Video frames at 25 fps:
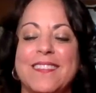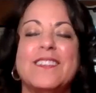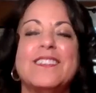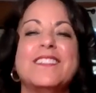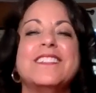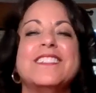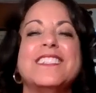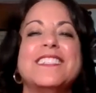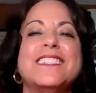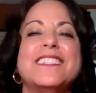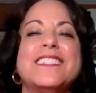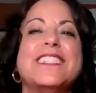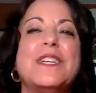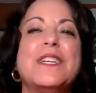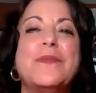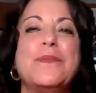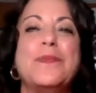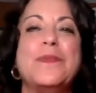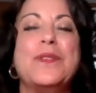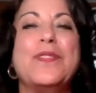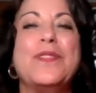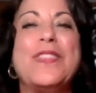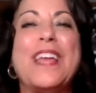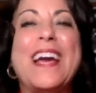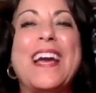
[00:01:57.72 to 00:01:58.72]
me just
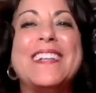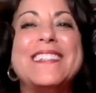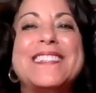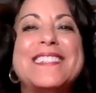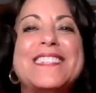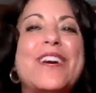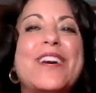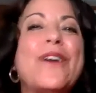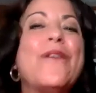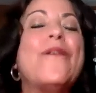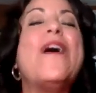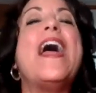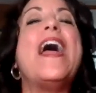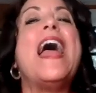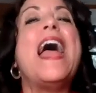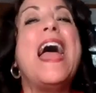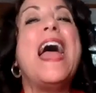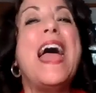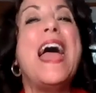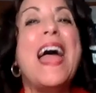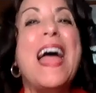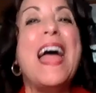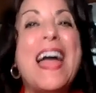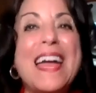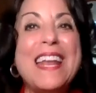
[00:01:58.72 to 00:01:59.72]
read that. So,
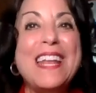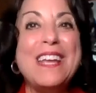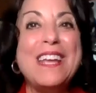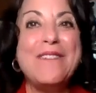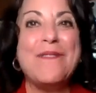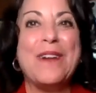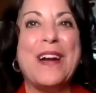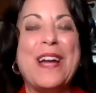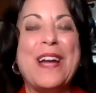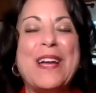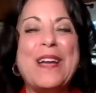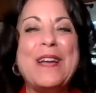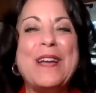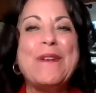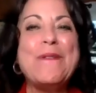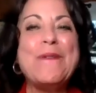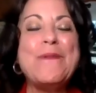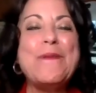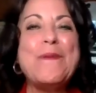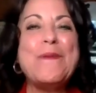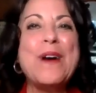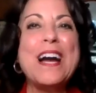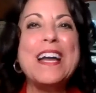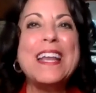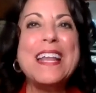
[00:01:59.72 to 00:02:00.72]
anyway,
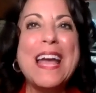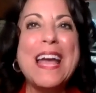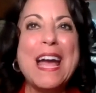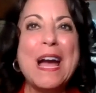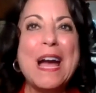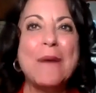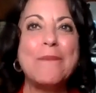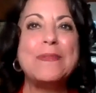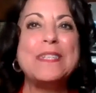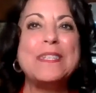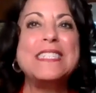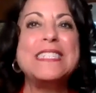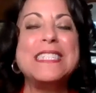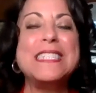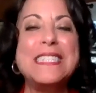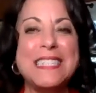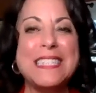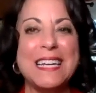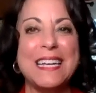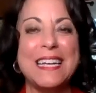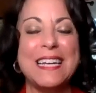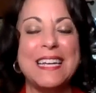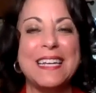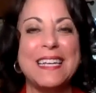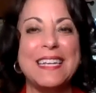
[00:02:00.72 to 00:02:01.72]
what happened
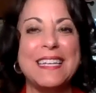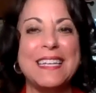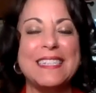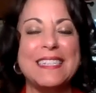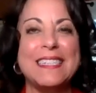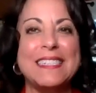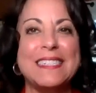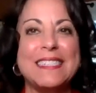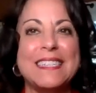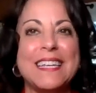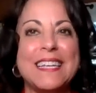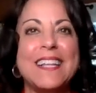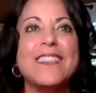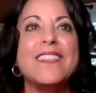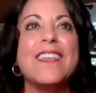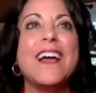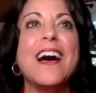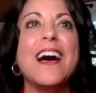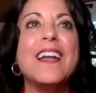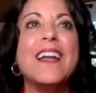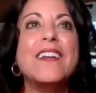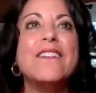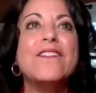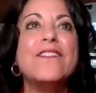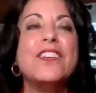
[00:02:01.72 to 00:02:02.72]
today is a
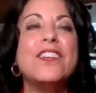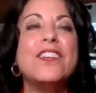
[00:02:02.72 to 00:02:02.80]
lot of